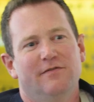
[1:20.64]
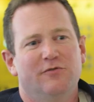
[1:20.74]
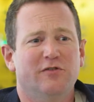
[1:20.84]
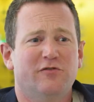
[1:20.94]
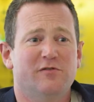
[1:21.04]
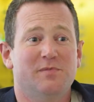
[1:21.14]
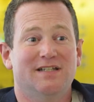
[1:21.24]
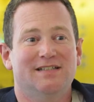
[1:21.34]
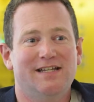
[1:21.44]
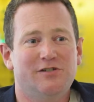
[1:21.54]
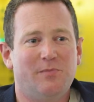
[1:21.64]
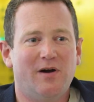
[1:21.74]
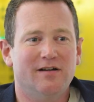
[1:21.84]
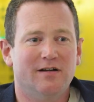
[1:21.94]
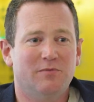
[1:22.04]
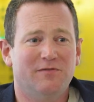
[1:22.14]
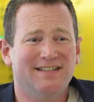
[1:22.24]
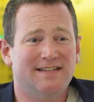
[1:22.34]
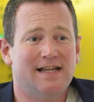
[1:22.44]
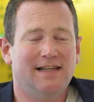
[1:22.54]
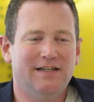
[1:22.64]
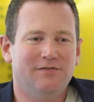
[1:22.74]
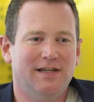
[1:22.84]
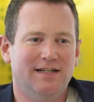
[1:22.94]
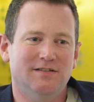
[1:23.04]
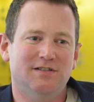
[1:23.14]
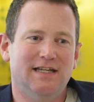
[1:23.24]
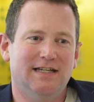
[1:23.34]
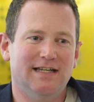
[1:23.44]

Vodafone have been an essential partner in providing that lifeline internet